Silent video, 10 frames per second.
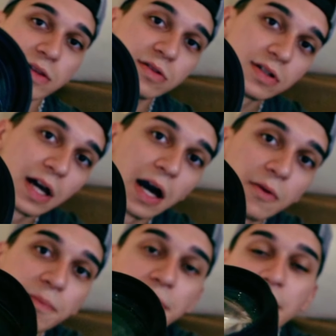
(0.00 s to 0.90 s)
look at how
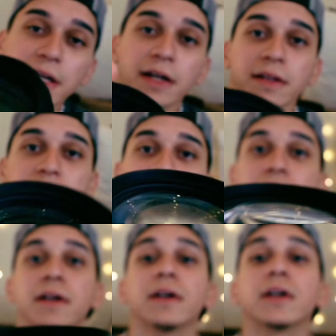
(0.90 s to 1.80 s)
big
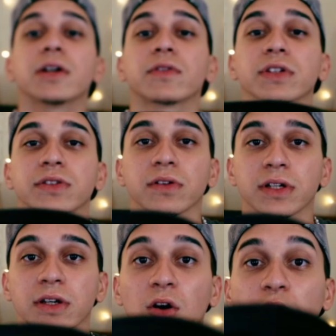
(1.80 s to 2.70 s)
the crystal
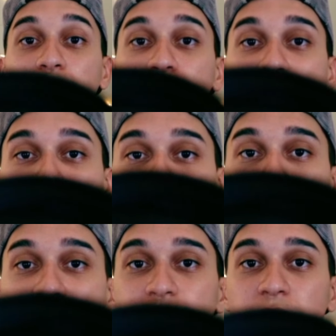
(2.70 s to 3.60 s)
is. Hopefully it
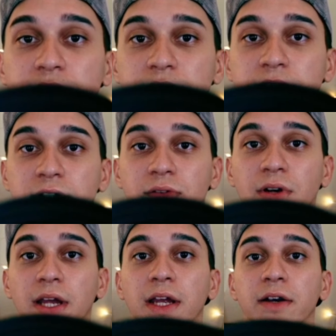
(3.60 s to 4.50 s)
is focusing in the
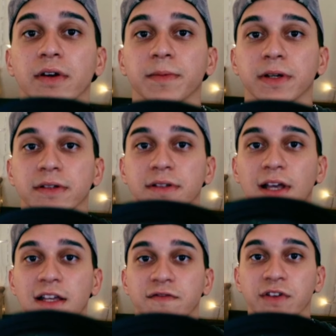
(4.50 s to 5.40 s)
right area, because
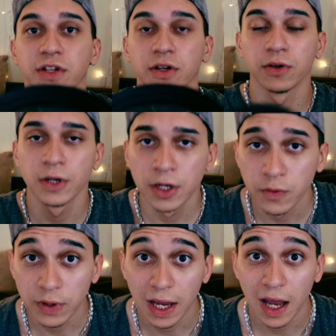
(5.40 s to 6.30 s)
last video
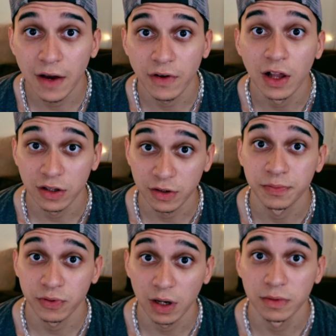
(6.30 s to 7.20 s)
we have a lot of
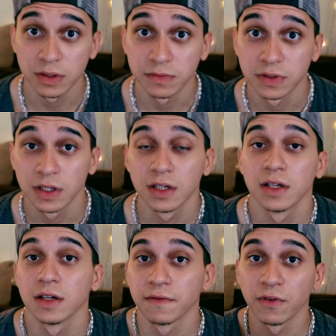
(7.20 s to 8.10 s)
problems
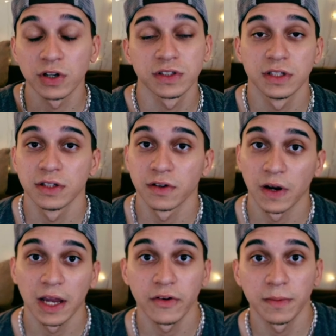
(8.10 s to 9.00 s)
focusing in the
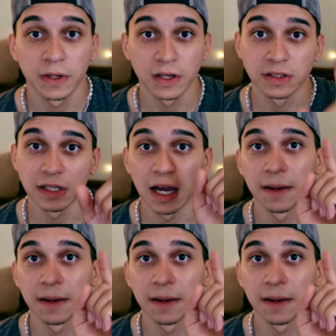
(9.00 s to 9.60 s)
right area because I